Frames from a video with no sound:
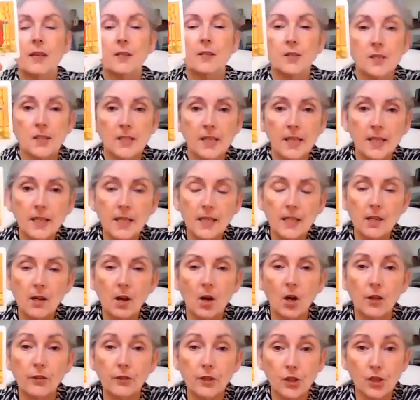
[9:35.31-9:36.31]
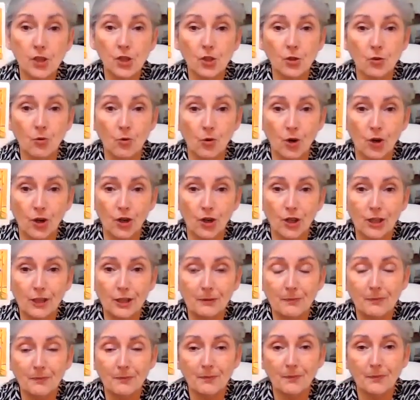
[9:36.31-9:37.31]
standing on the
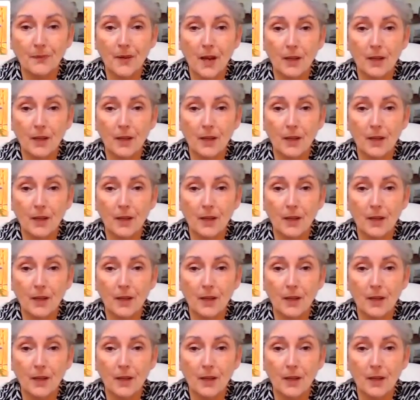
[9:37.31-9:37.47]
shore,